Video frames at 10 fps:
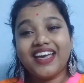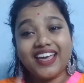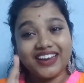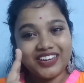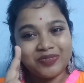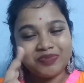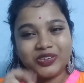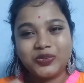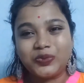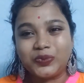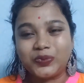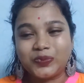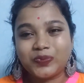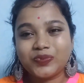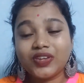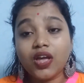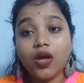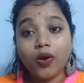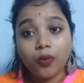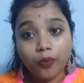Hack number 2.
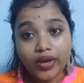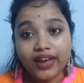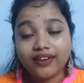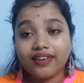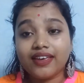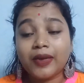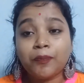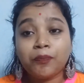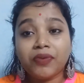Wear a